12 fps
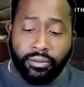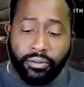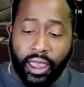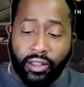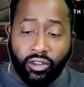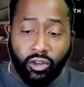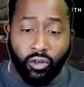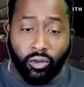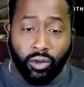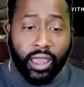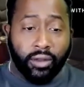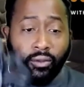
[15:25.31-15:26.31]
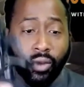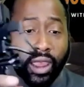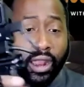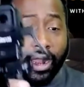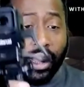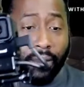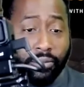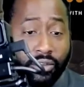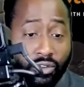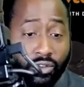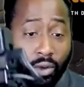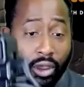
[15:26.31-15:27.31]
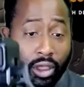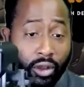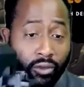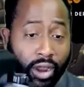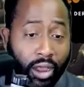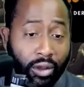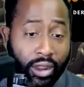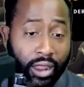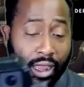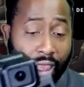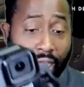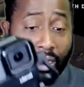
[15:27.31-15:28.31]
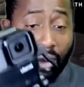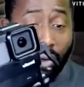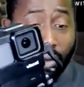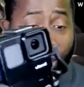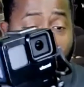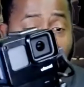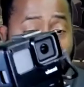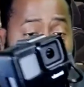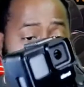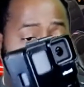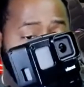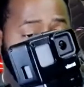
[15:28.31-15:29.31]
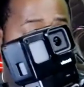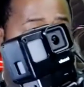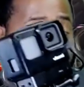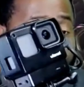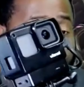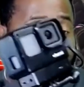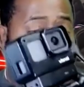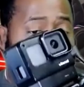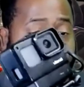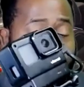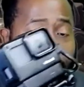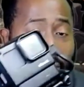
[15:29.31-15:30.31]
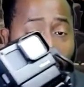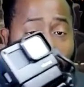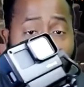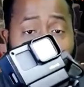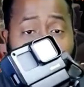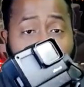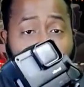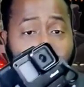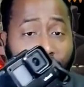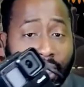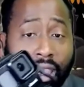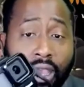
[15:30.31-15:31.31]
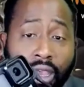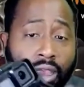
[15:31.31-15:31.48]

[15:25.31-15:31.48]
it's great when I'm just walking around and hand holding it and doing anything handheld off of the bike,